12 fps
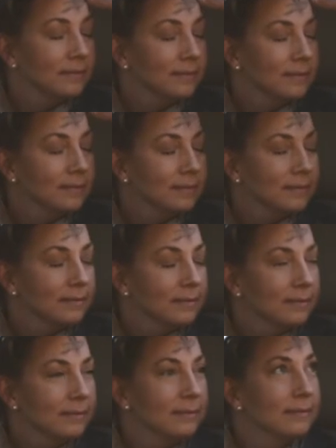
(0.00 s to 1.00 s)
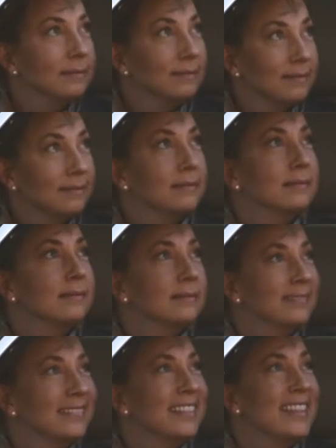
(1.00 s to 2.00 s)
us that we are dust, and to
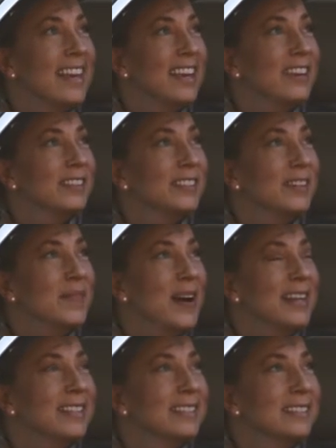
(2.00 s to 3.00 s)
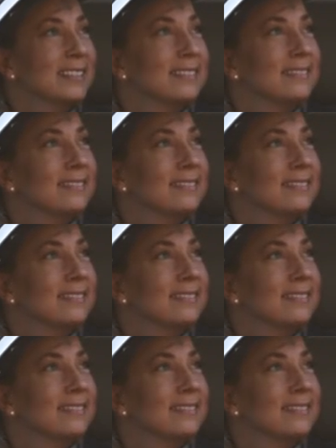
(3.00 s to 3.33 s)
dust we shall return.